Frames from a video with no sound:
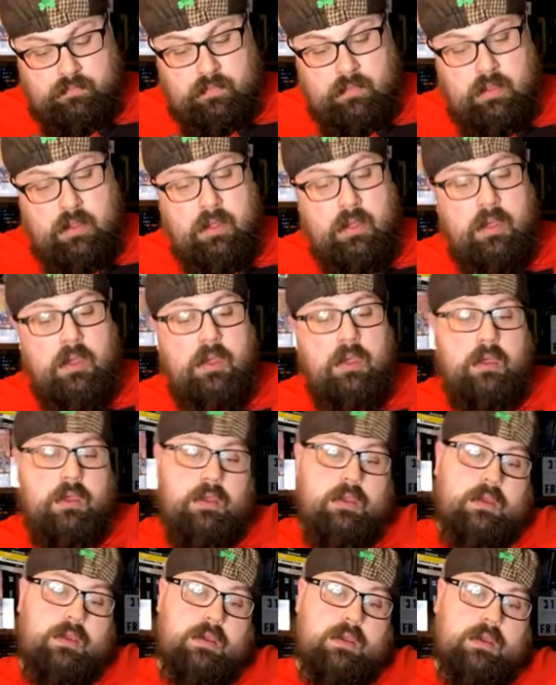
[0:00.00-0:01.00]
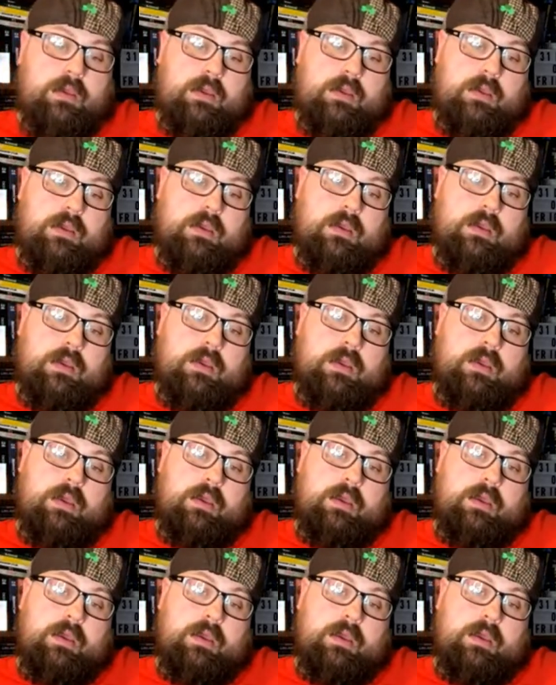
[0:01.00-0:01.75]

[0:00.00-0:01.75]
[no speech]